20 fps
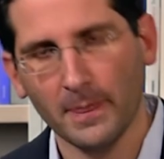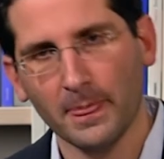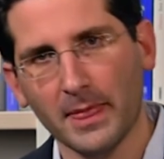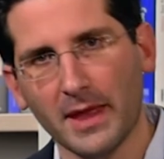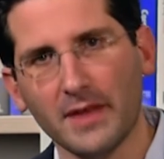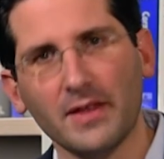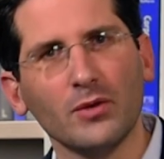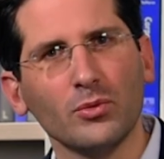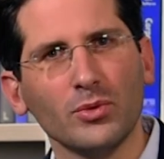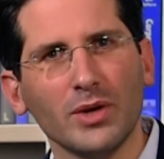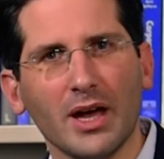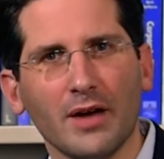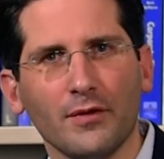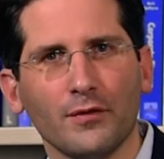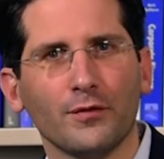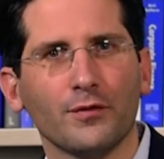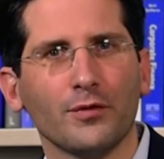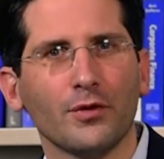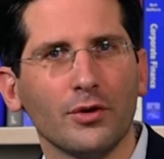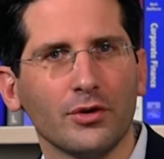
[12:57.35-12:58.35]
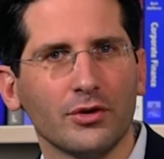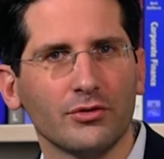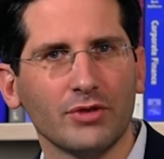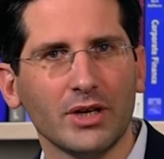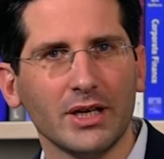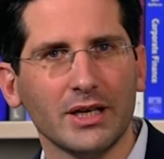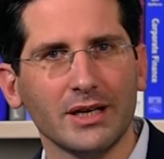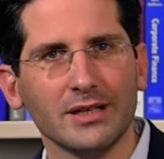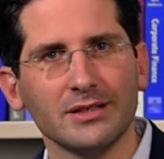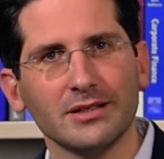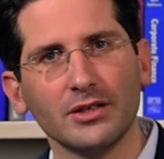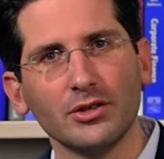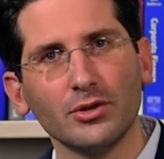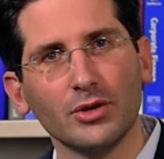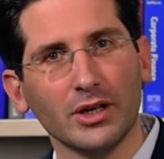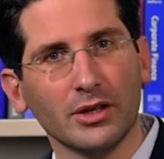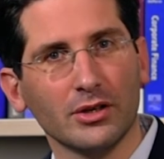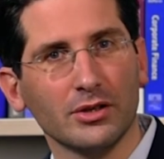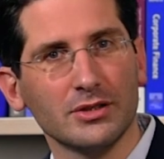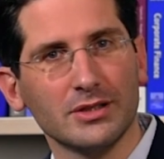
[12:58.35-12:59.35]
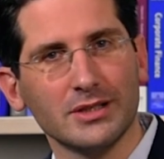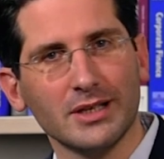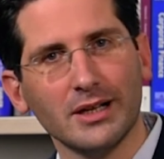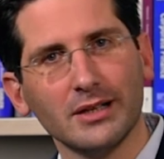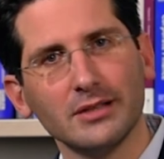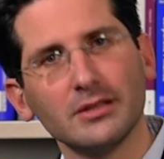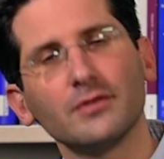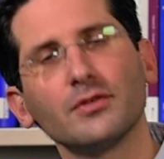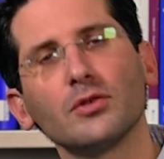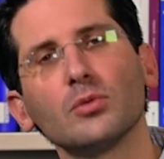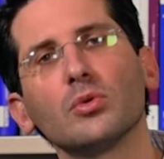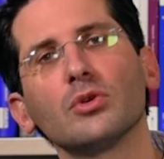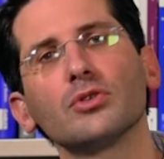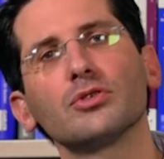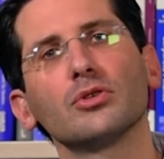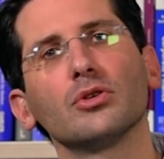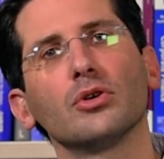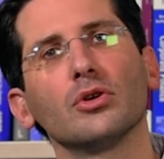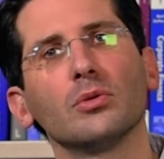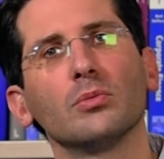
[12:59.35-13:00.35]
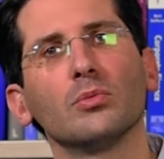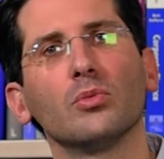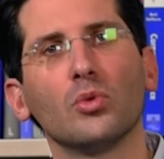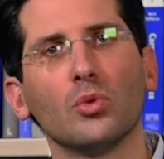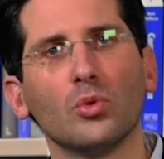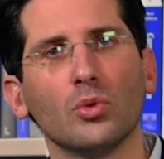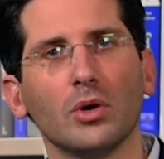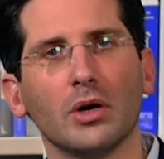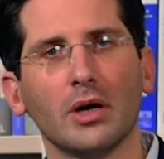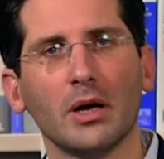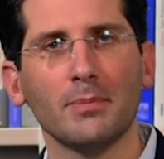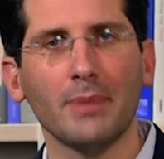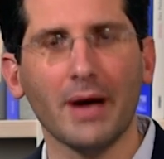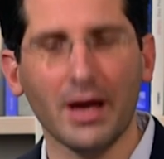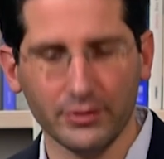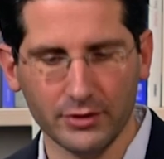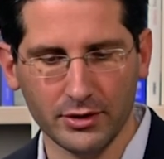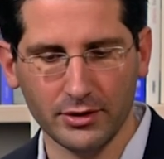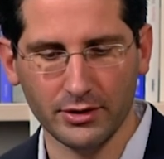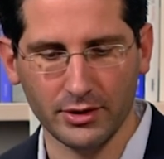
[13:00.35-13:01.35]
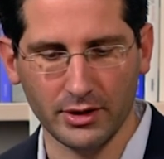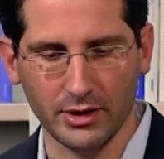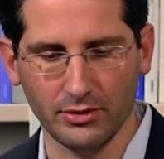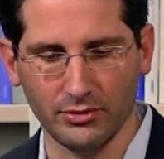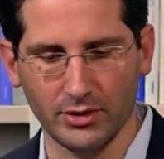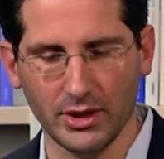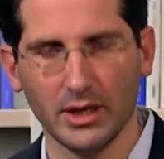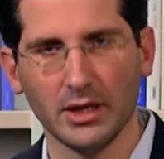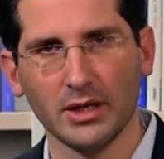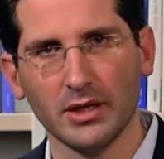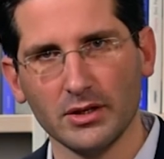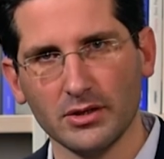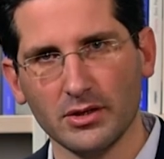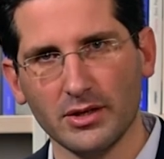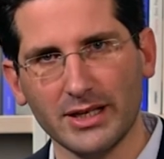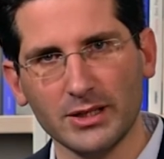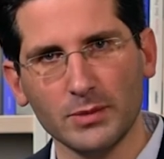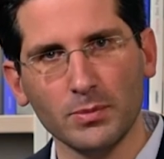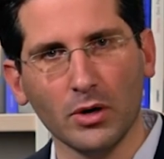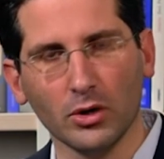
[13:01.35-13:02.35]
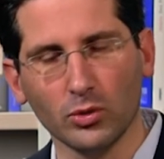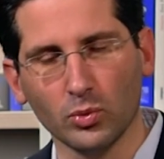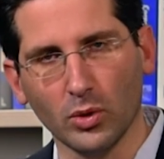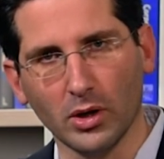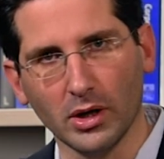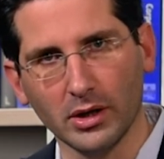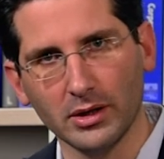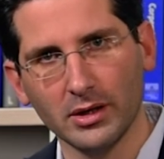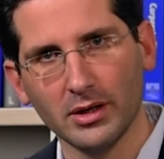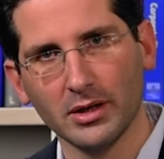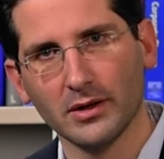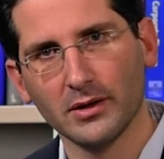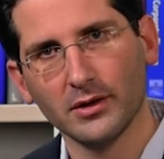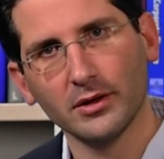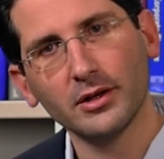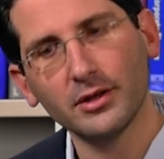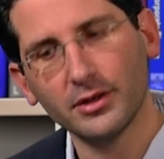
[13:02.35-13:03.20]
And then we have further readings that you can consult if you want to learn more about the theory. So that's part 1, the